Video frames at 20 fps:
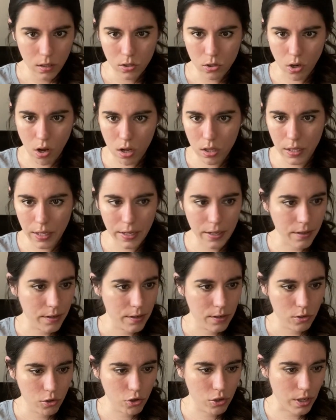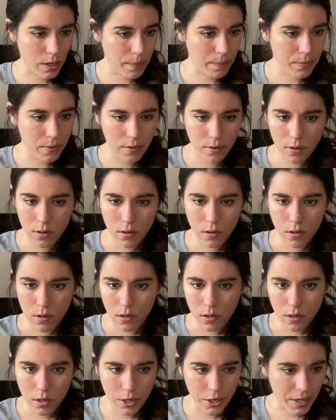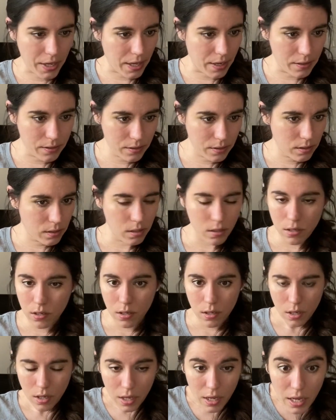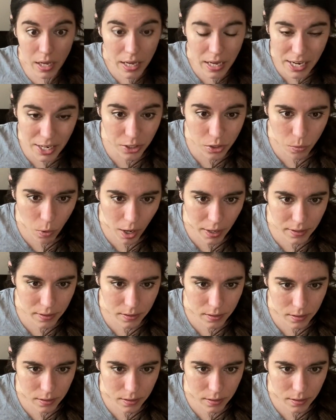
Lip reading: Chocolate chip cookies. Here's one.